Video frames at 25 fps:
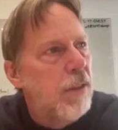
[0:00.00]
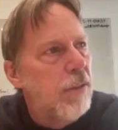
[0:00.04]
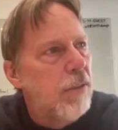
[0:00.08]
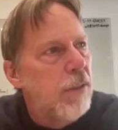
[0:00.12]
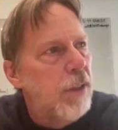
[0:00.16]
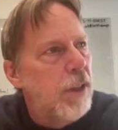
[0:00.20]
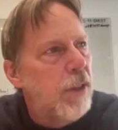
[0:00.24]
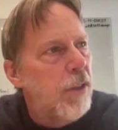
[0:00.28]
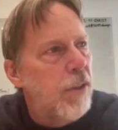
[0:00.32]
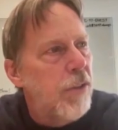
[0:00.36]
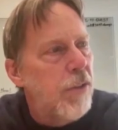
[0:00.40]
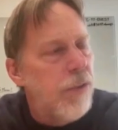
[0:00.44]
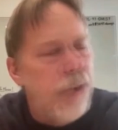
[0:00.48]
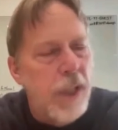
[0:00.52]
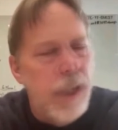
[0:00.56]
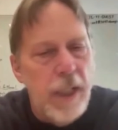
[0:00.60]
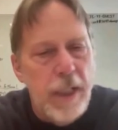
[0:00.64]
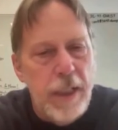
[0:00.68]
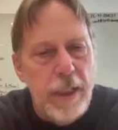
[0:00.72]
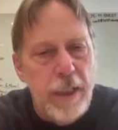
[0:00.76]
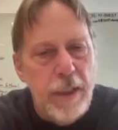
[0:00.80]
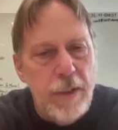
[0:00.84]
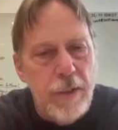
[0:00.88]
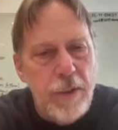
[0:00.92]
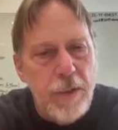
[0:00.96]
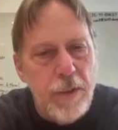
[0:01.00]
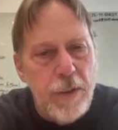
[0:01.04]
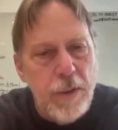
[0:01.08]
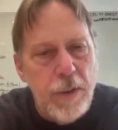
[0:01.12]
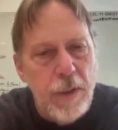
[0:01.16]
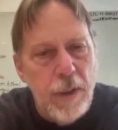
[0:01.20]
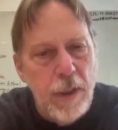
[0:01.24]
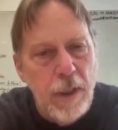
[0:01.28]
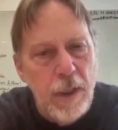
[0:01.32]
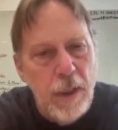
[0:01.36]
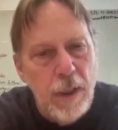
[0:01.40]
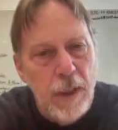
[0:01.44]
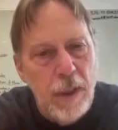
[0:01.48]
real science
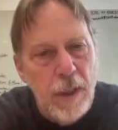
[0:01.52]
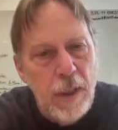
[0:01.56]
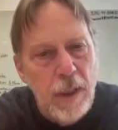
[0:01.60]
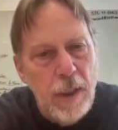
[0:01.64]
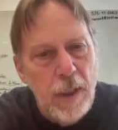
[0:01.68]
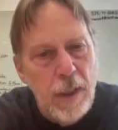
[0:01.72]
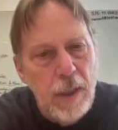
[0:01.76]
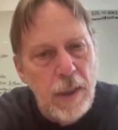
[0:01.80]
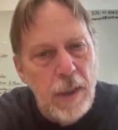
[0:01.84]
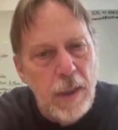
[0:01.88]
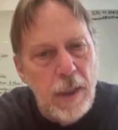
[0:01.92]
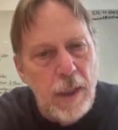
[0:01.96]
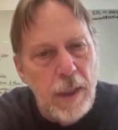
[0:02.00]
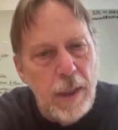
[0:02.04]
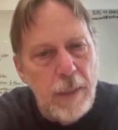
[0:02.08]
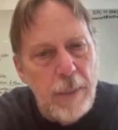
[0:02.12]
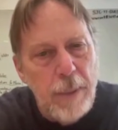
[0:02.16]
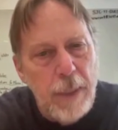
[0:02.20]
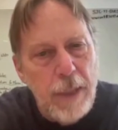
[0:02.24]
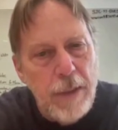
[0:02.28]
at